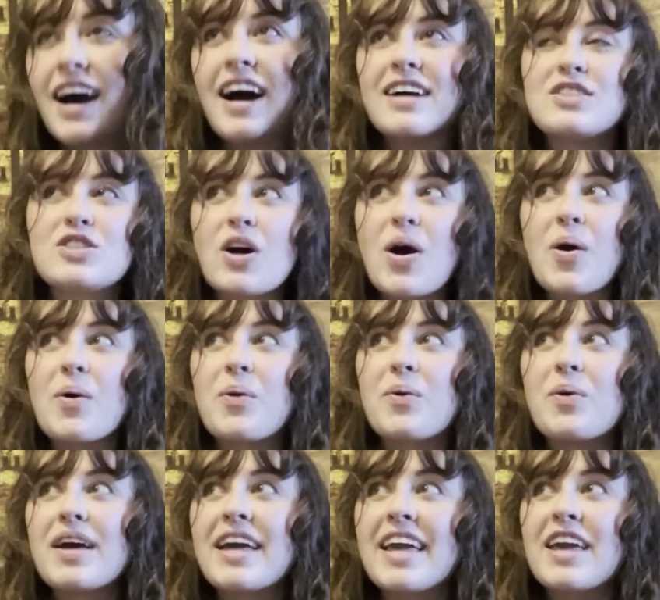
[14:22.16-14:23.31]
So
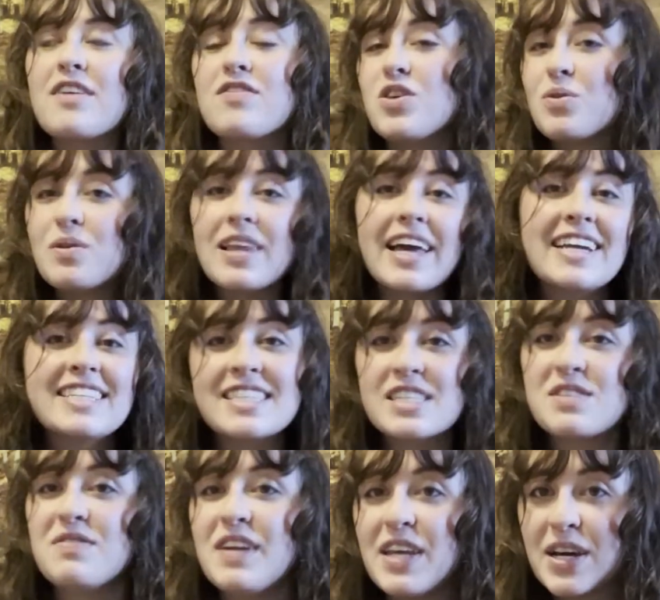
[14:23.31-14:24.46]
if you liked this
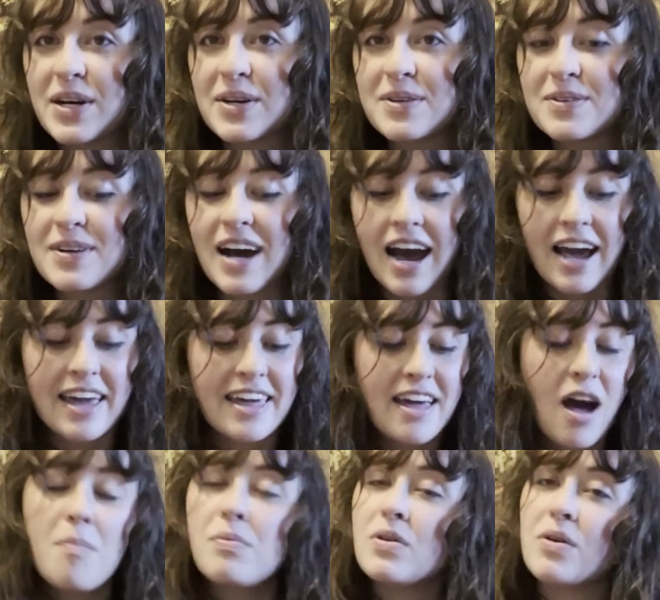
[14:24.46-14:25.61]
video, I
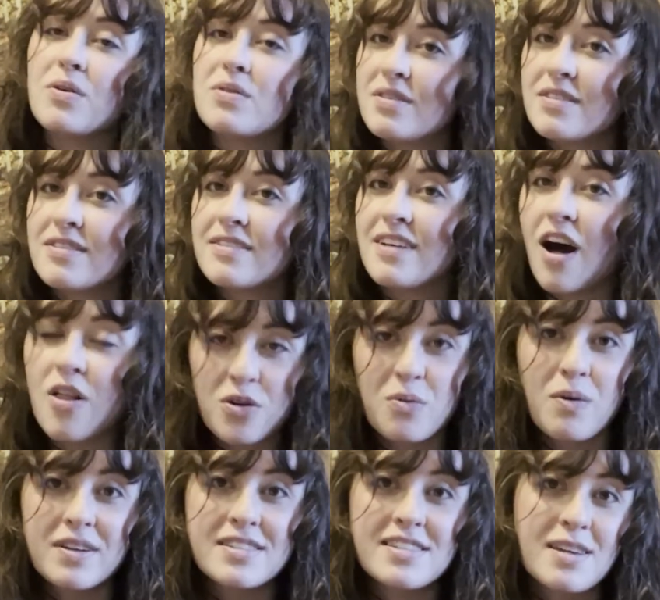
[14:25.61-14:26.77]
upload other
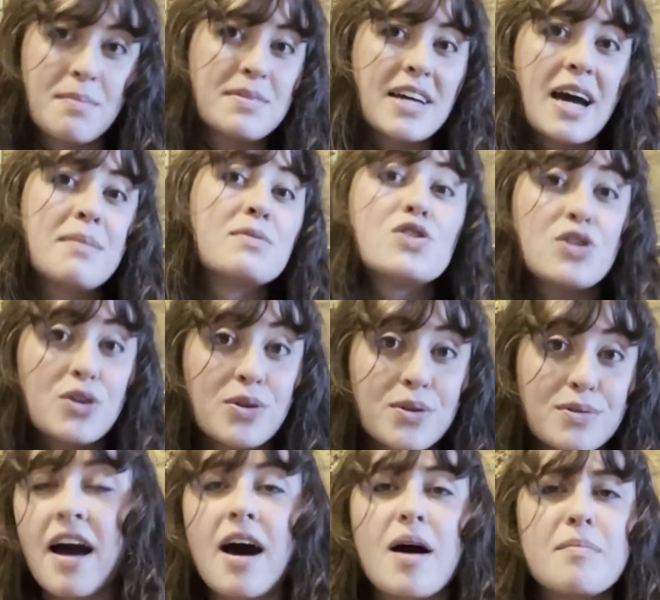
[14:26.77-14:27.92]
ones sometimes too.
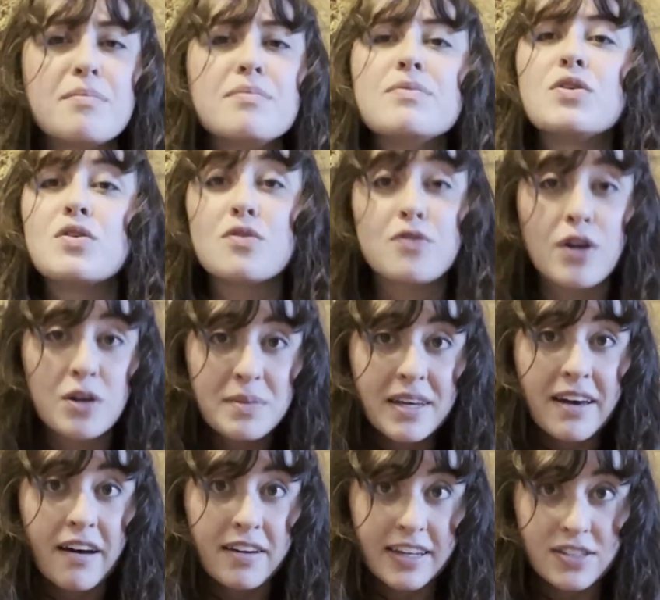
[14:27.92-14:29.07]
You can follow me
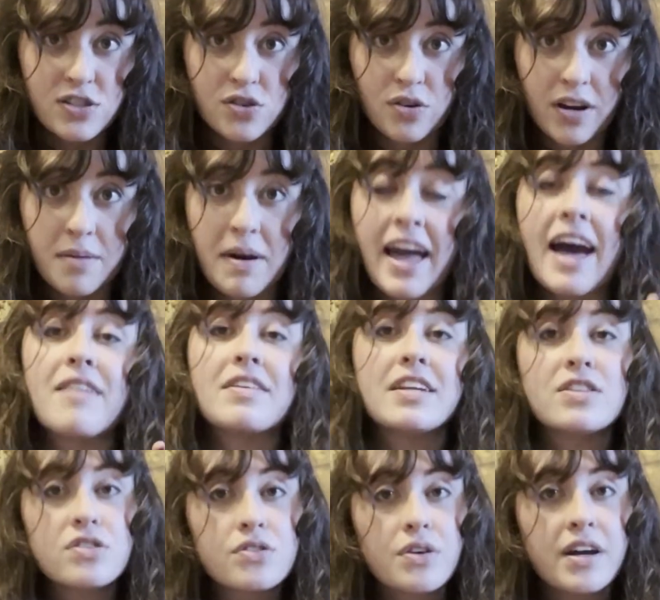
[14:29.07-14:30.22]
on Instagram. I have an
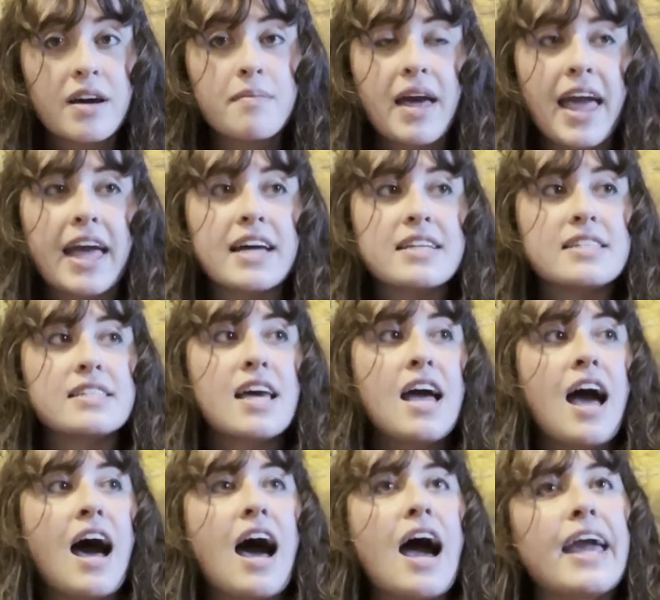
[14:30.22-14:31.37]
Instagram, and
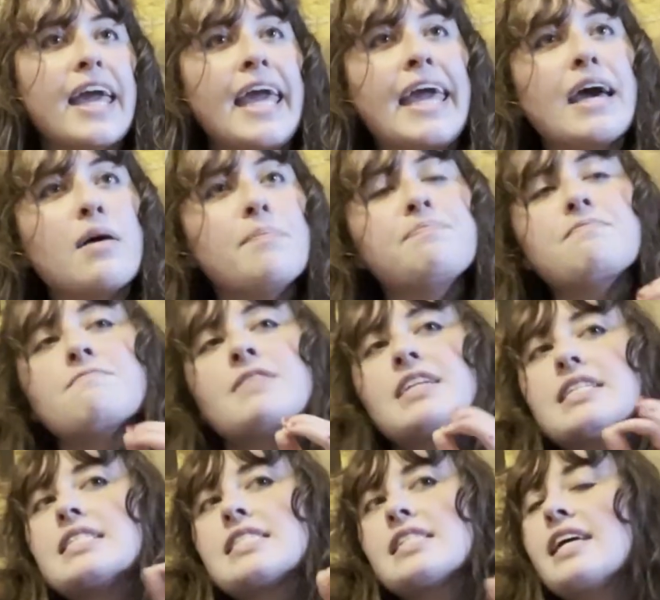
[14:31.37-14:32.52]
I am
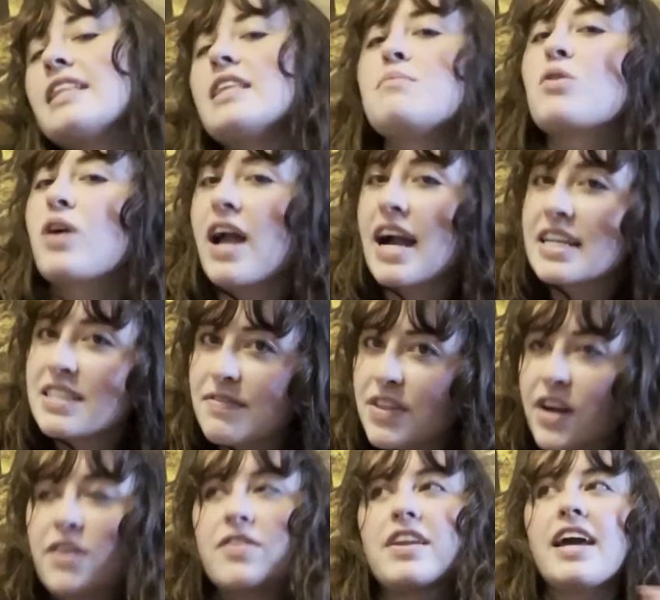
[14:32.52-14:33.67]
slightly more active
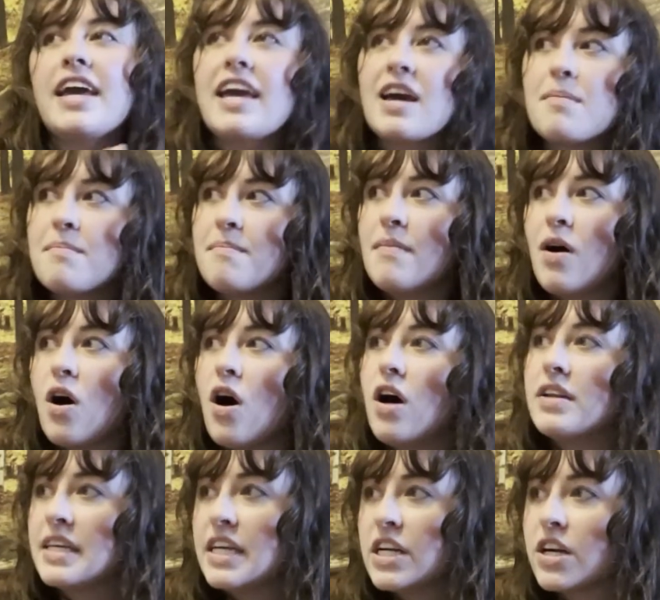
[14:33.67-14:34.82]
there than I am on
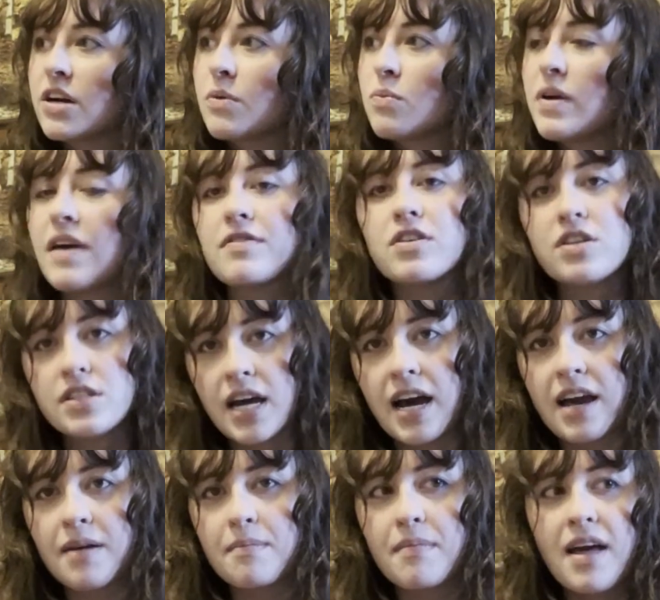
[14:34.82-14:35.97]
here. We have a good
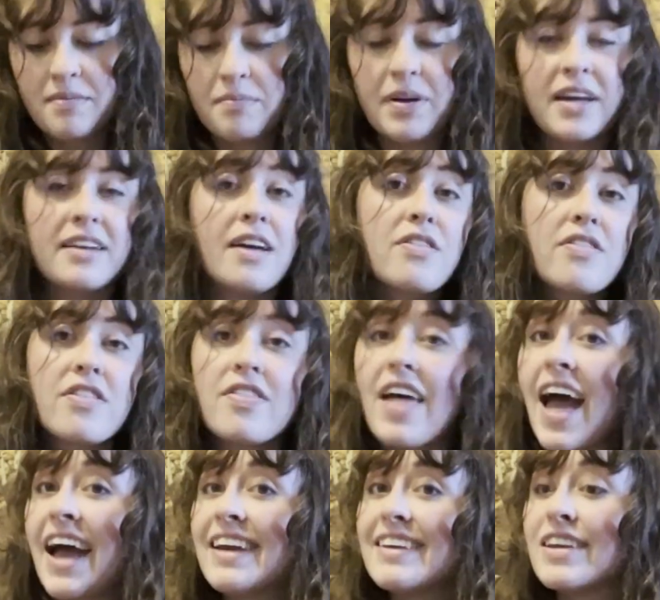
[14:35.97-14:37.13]
time. But other than
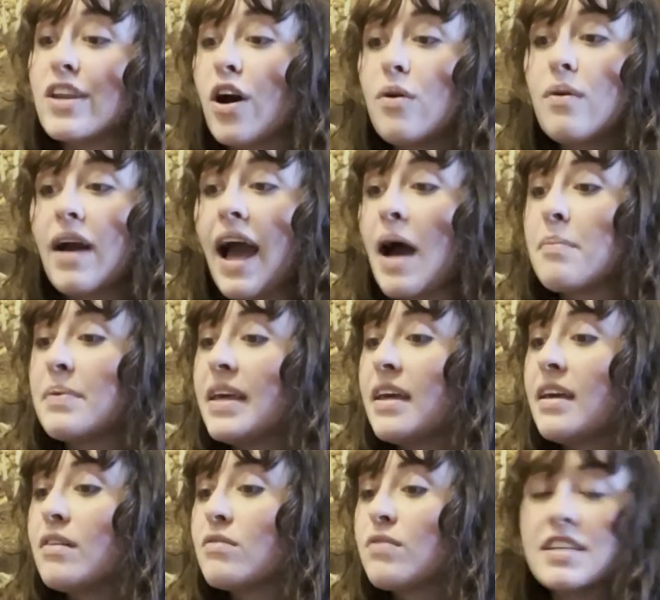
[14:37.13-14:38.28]
that, you know,
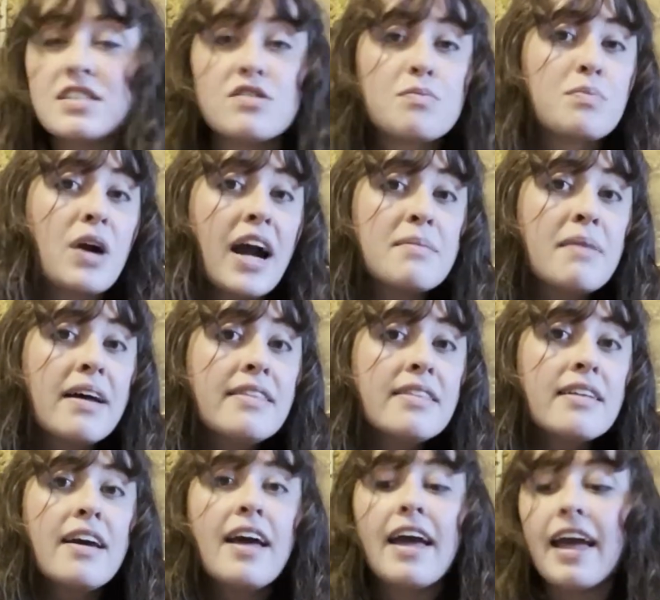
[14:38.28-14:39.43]
happy rest of Pride Month,
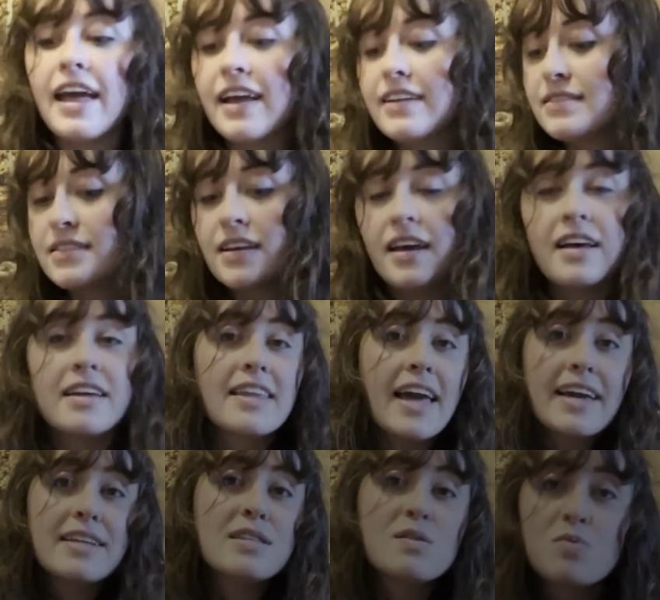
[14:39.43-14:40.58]
and like
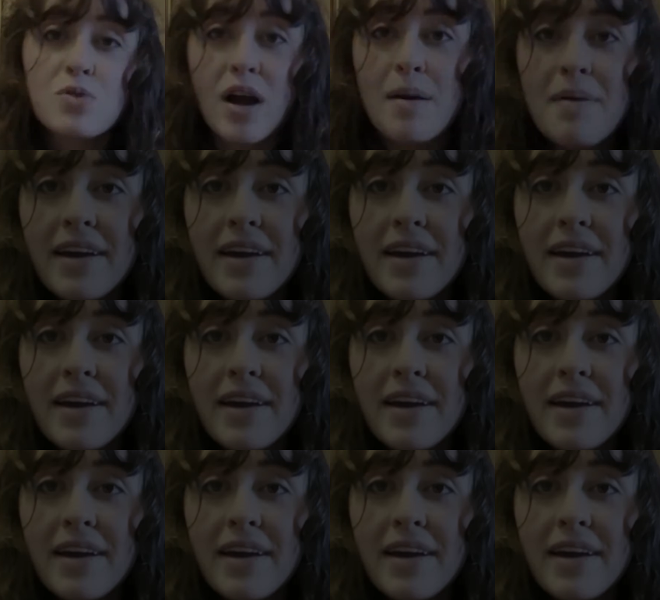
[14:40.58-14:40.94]
and subscribe, I